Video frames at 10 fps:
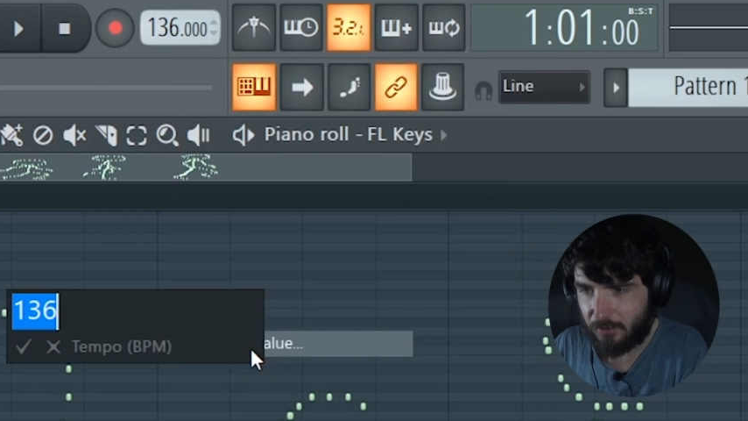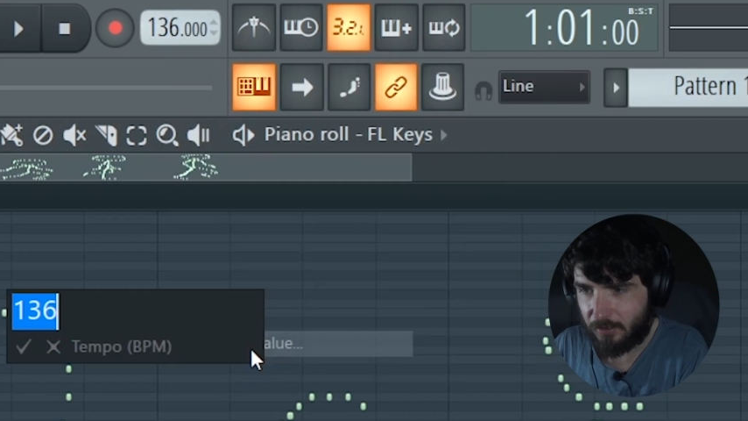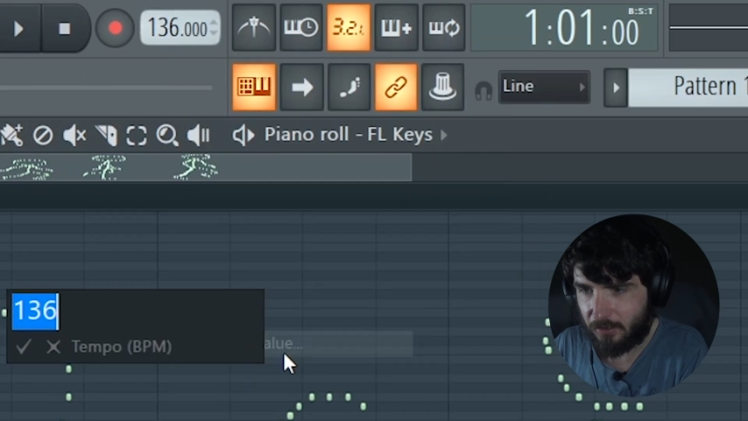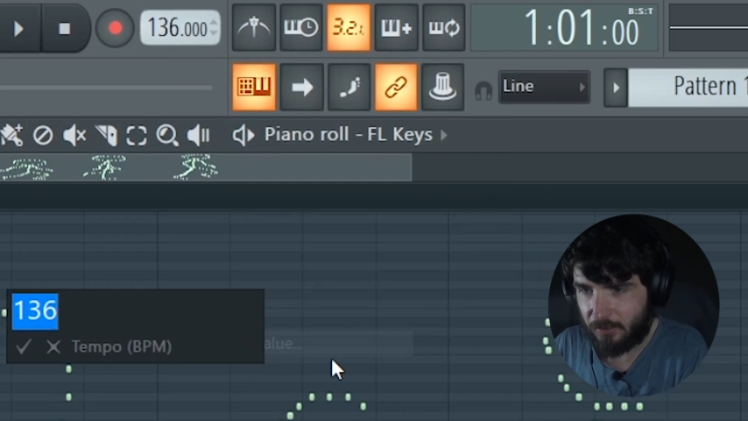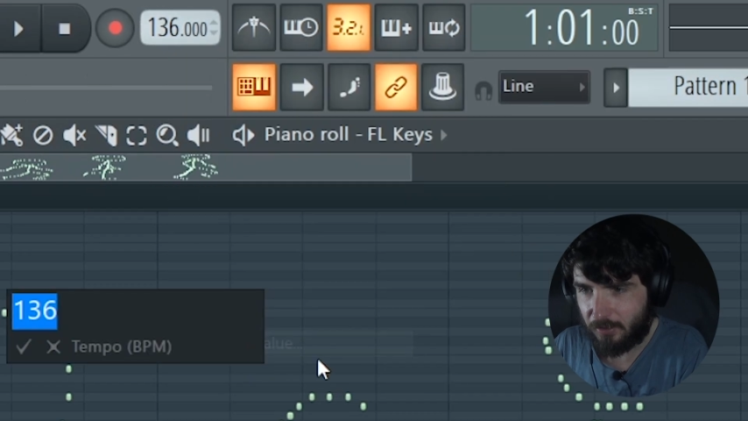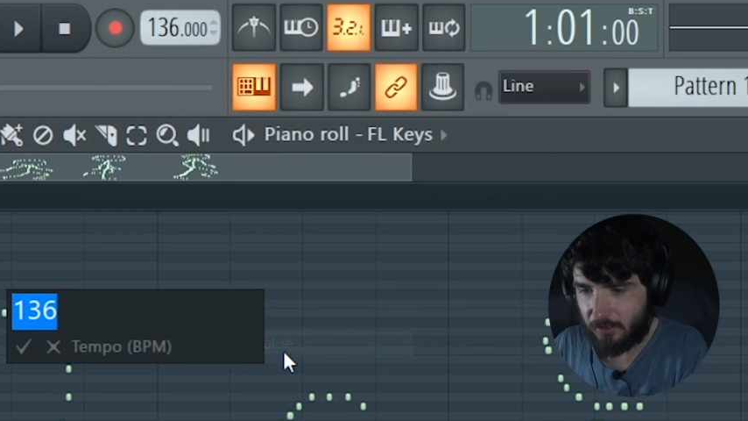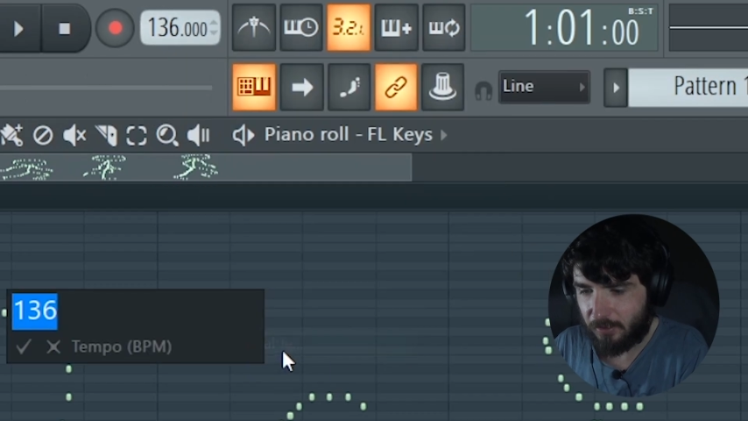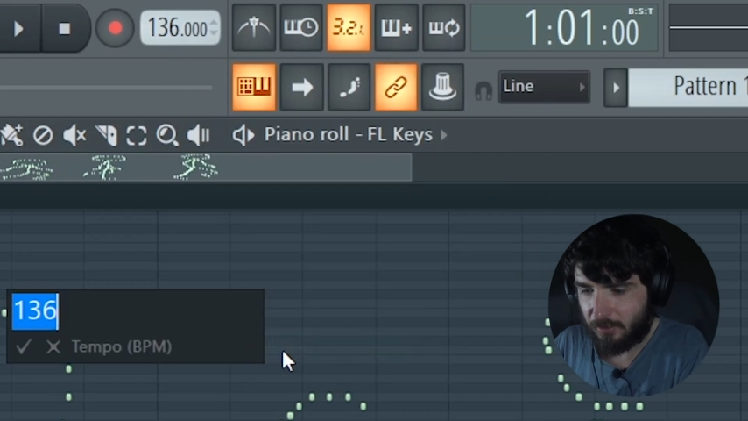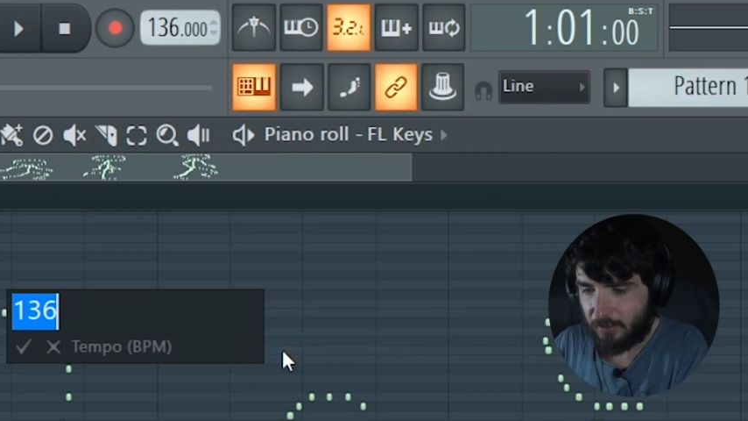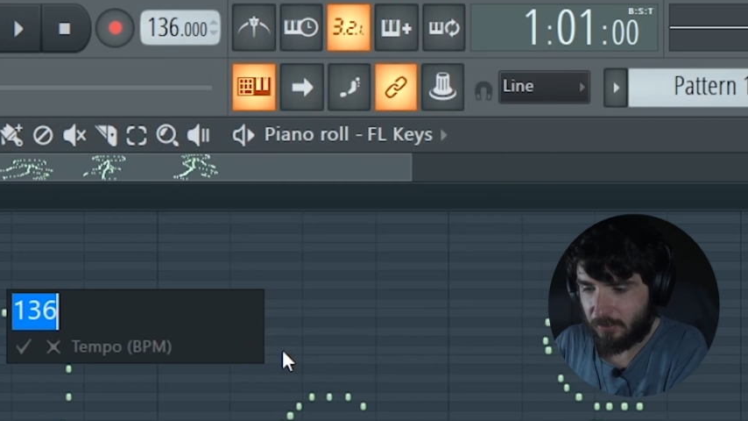
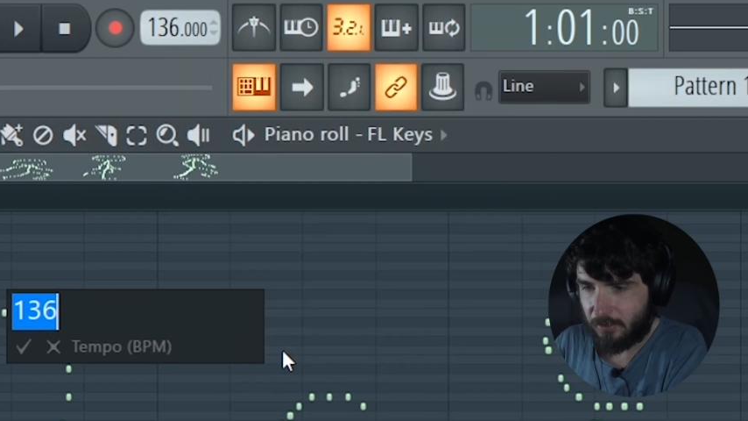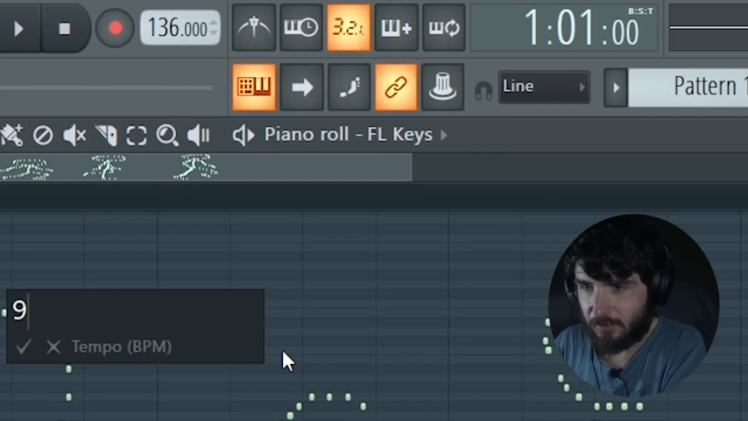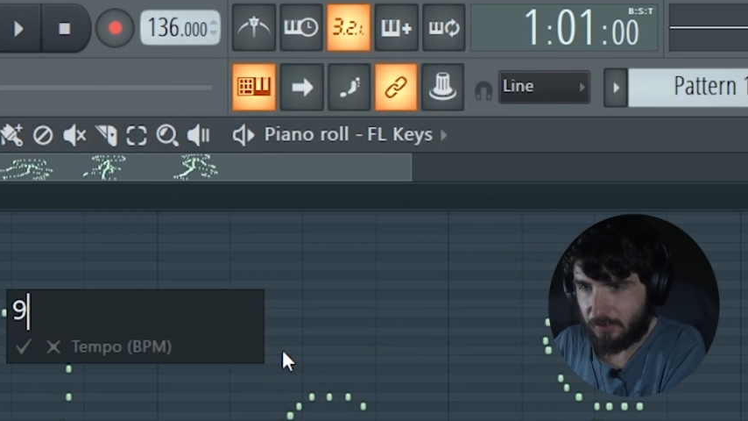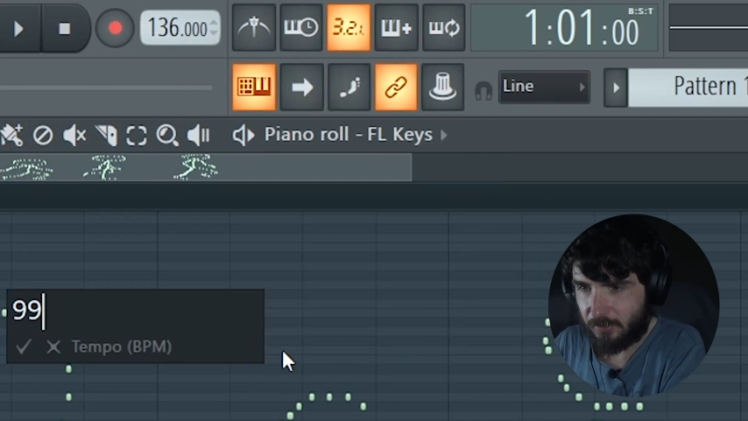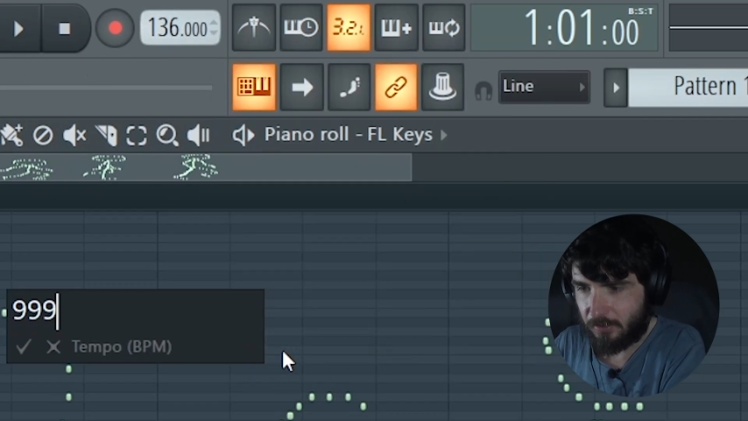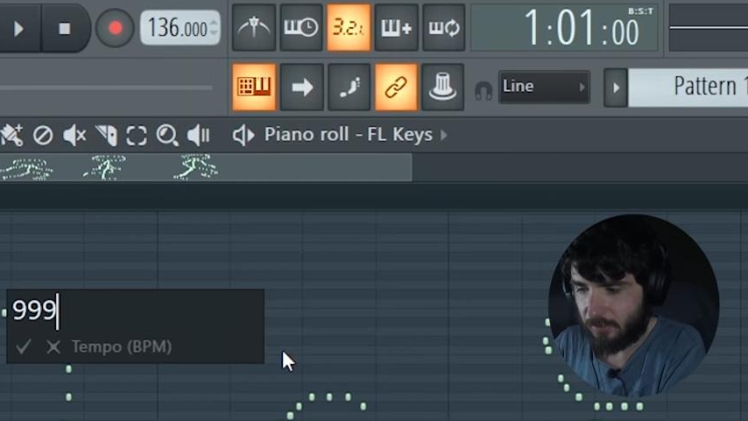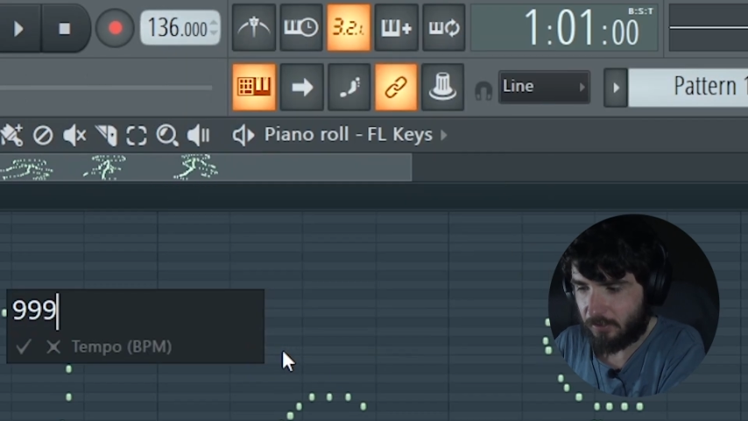Nobody speaks.